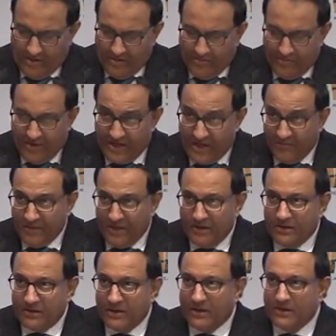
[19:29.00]

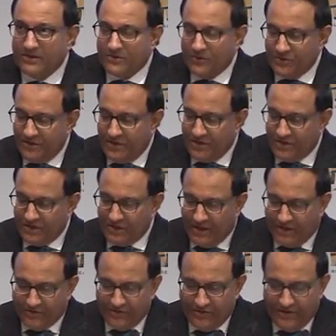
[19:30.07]
Becoming an association
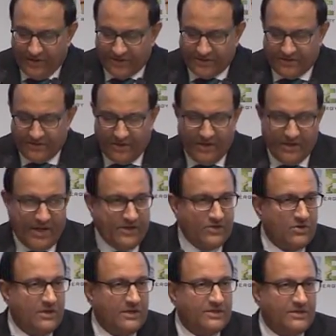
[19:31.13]
country is a
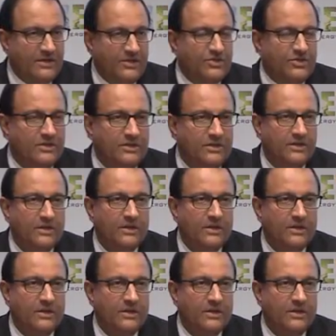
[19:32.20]
natural extension